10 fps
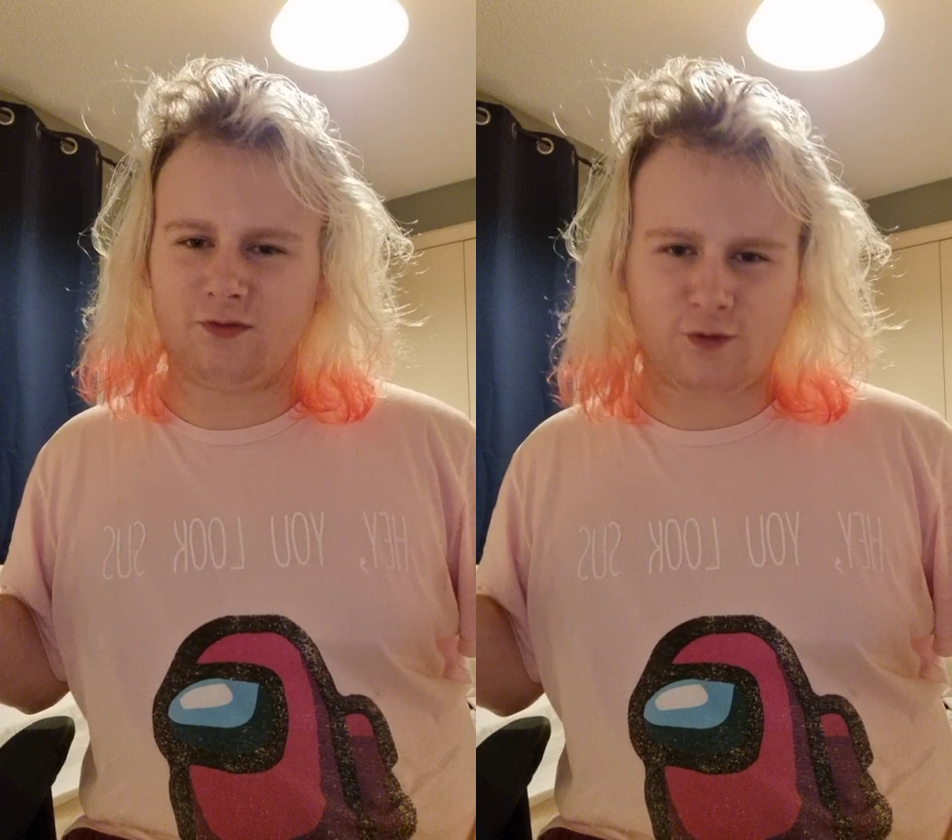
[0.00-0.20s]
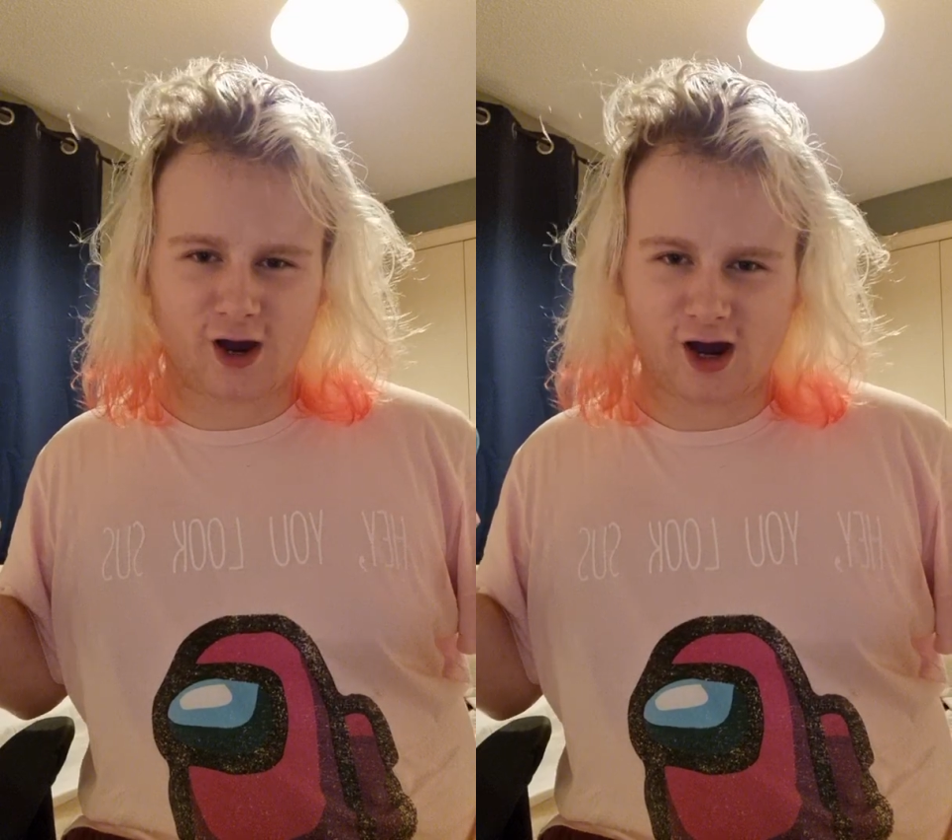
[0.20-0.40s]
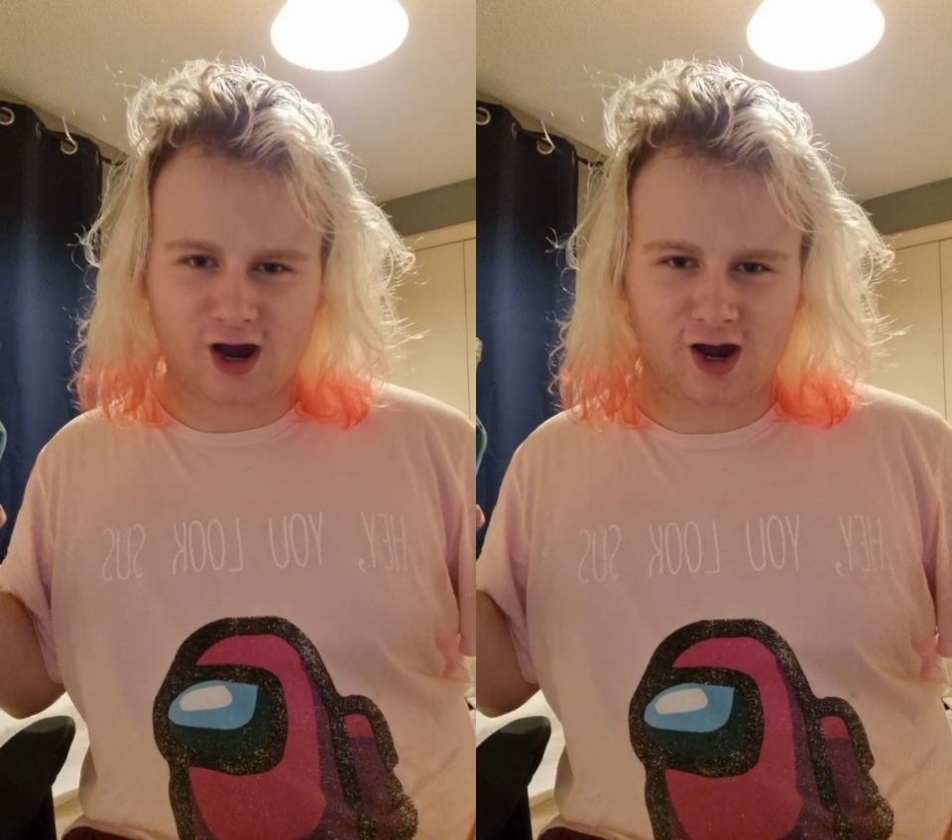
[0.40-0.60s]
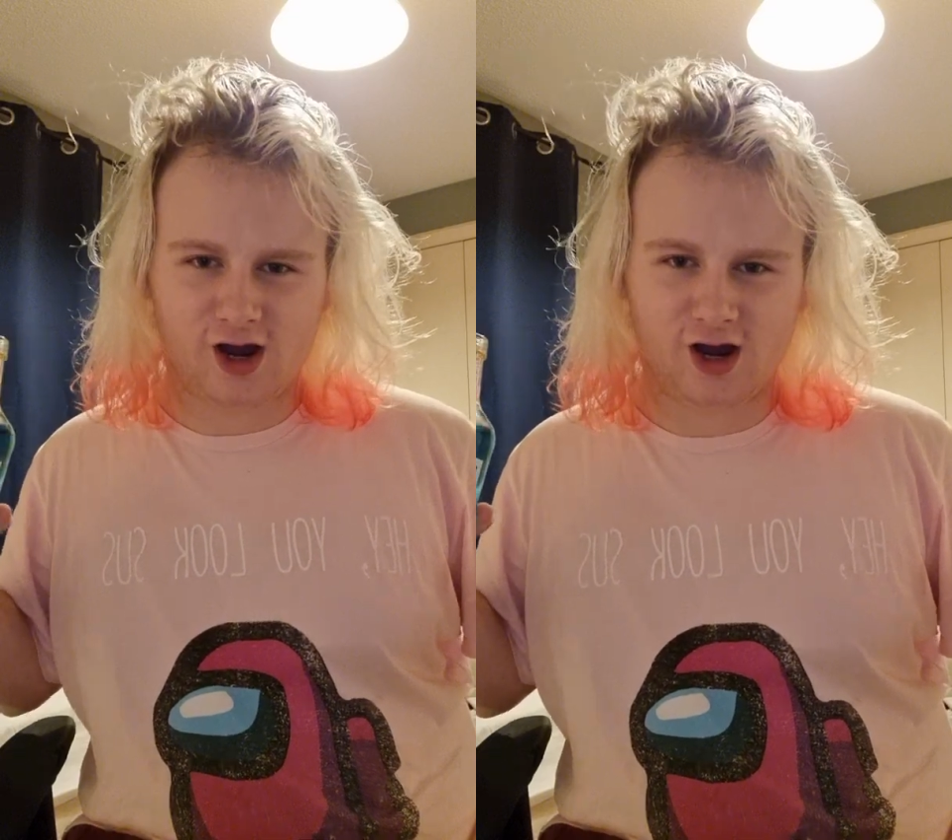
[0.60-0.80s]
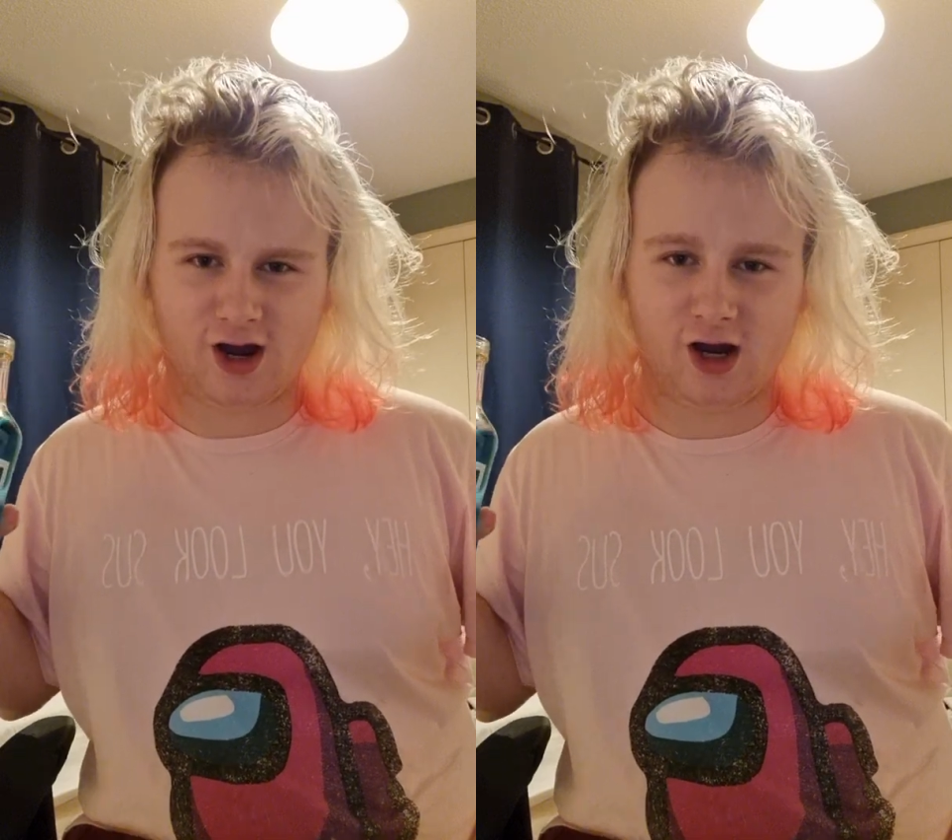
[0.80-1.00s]

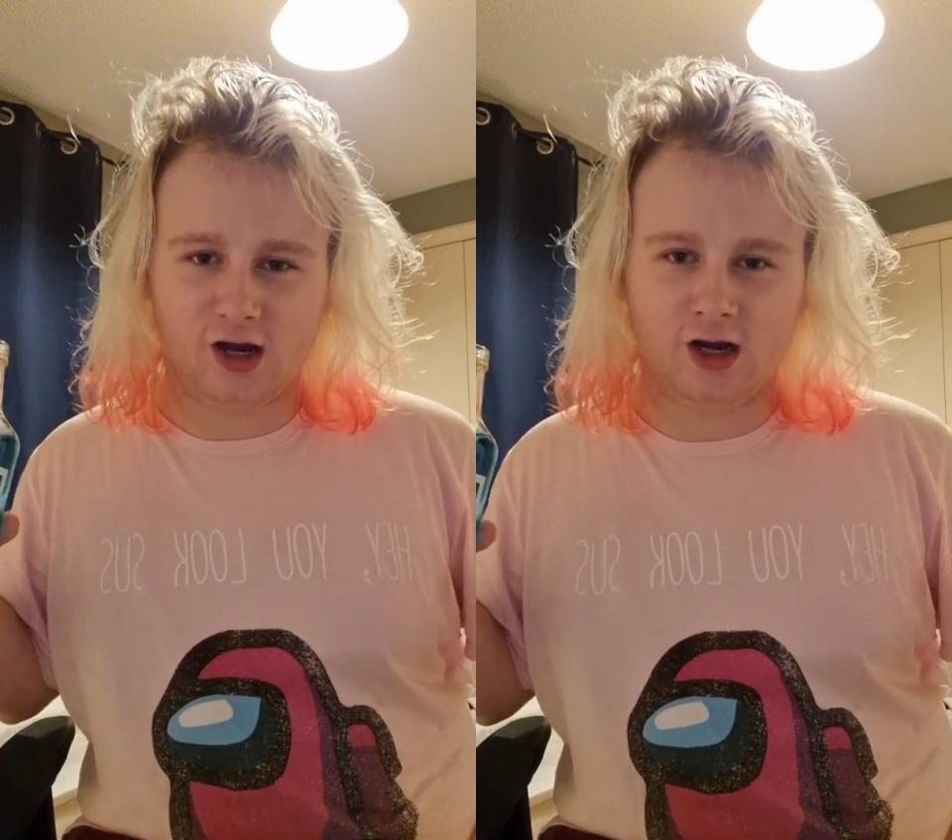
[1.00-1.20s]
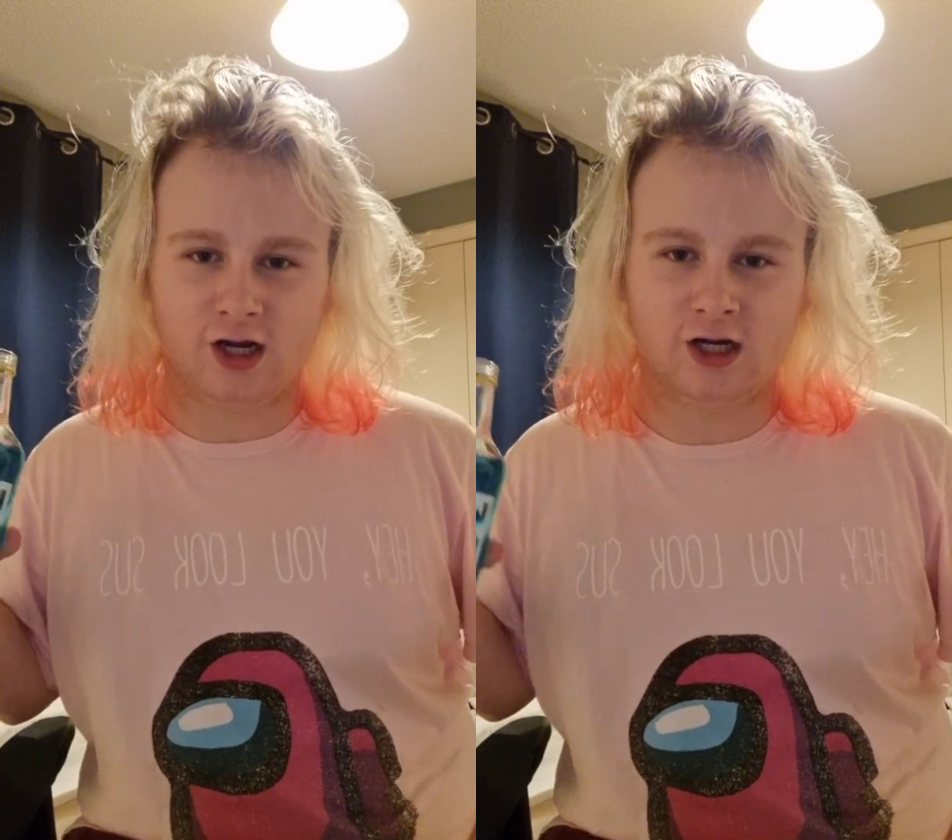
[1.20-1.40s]
for,